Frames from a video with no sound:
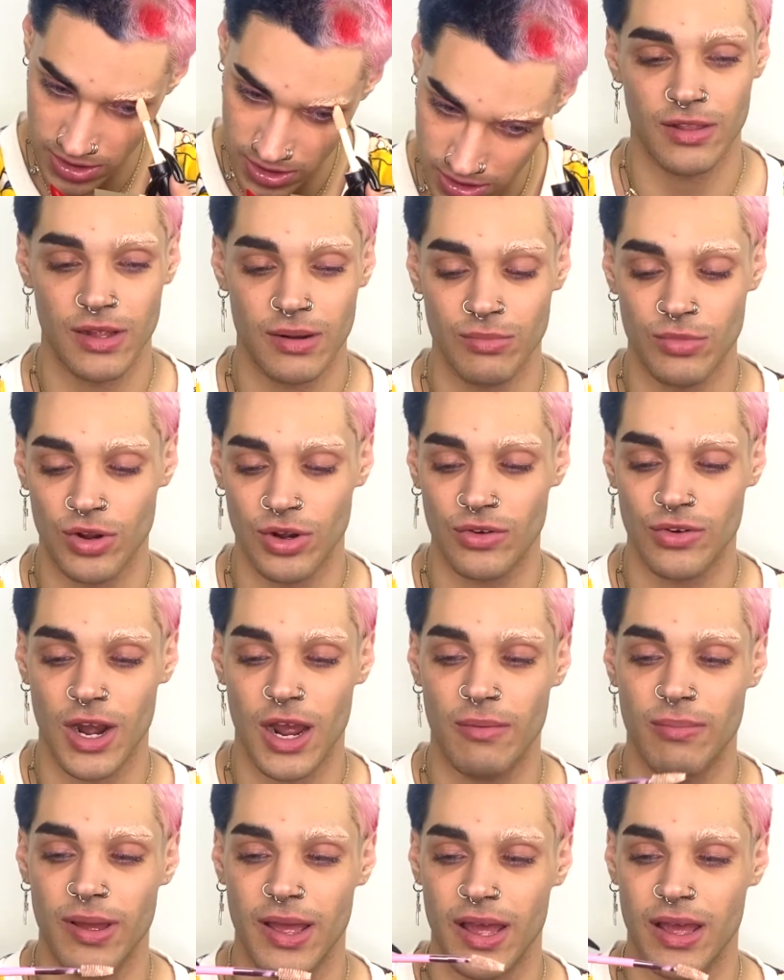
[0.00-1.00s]
I'm gonna
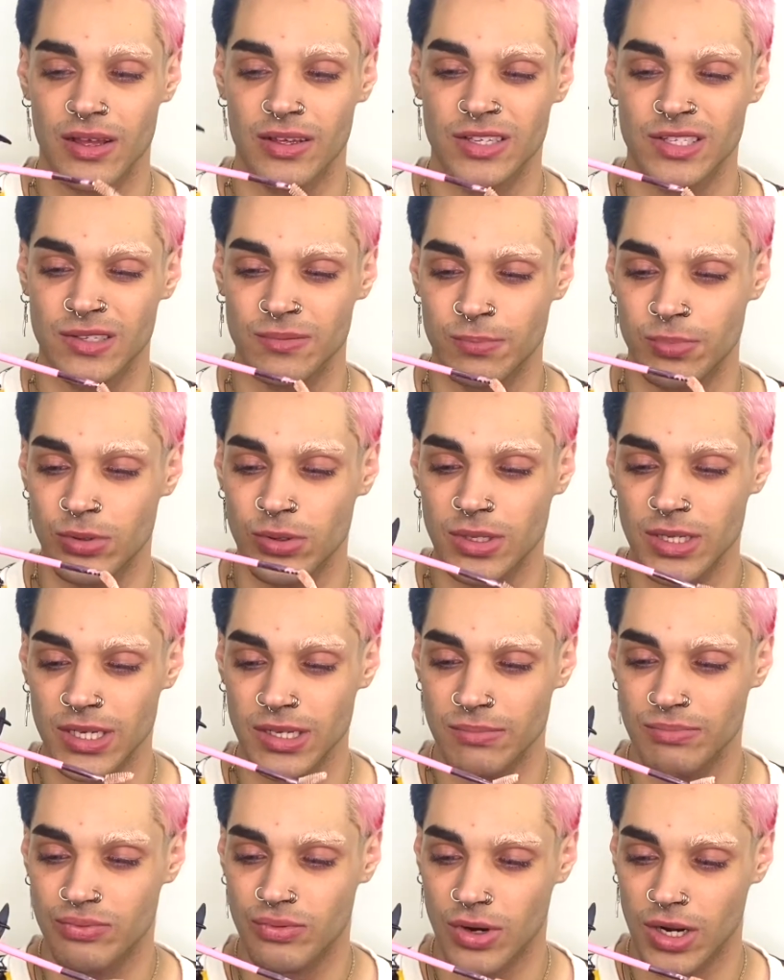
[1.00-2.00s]
grab a spoolie
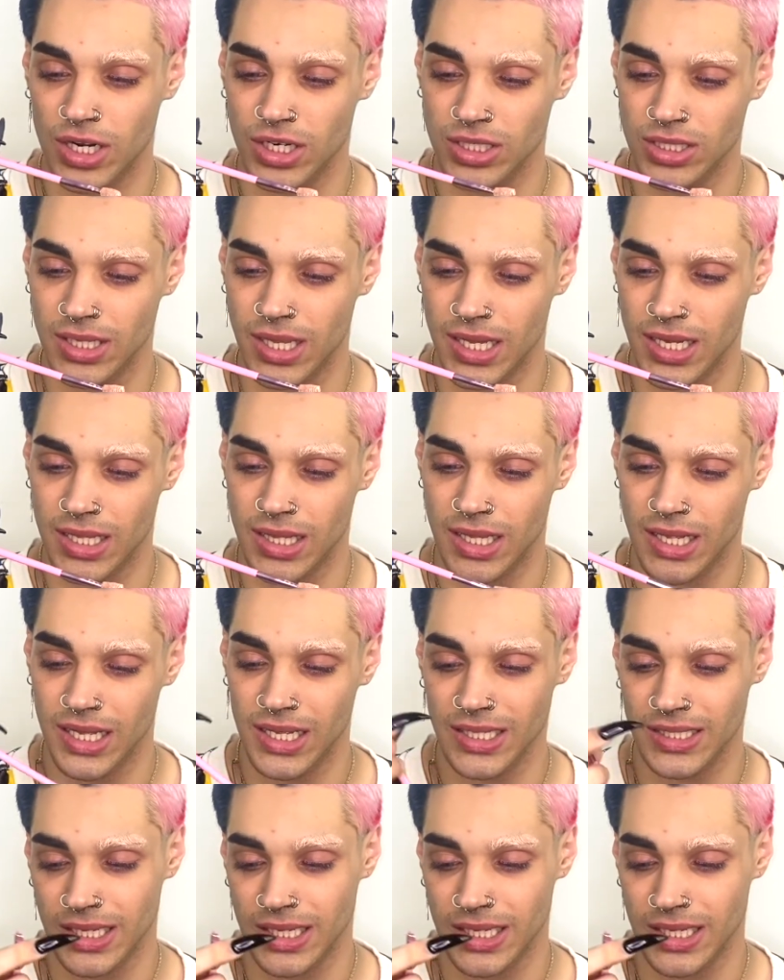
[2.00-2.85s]
brush like this.